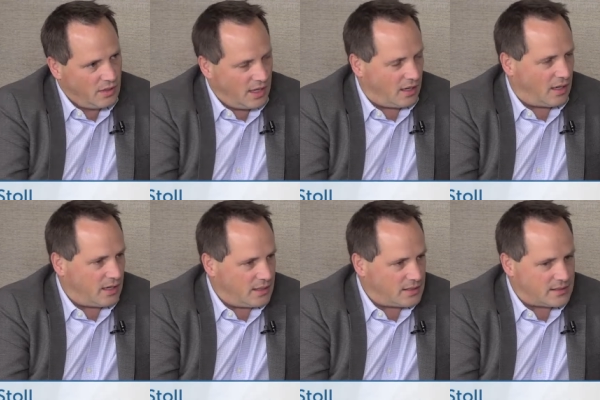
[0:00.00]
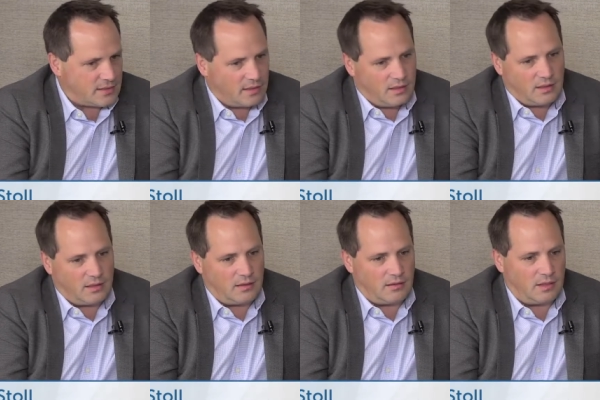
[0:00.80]
airlines
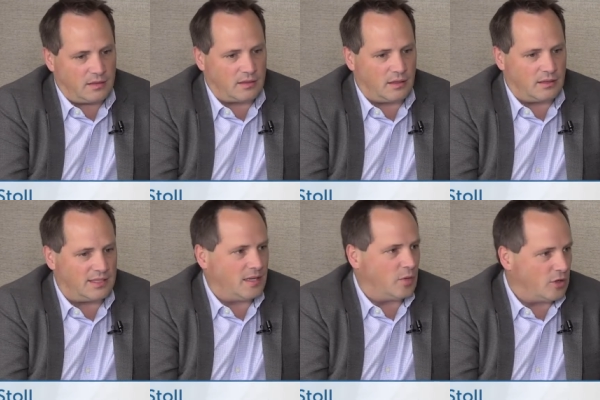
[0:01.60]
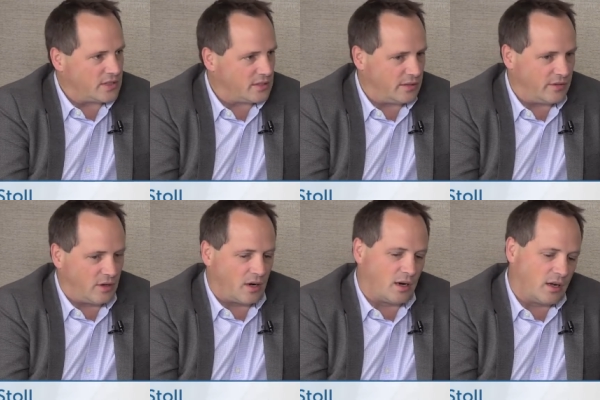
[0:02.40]
uh, and, and D M Os. So if
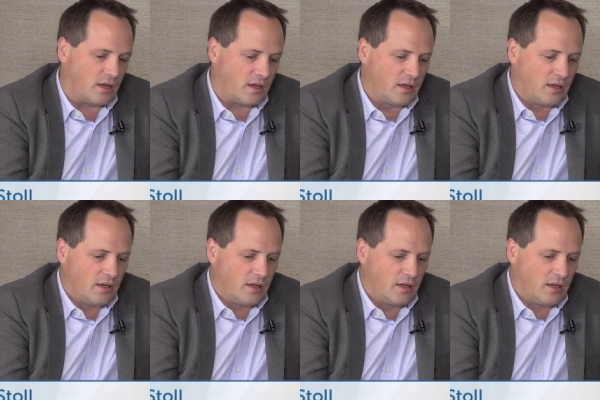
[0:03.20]
you are a,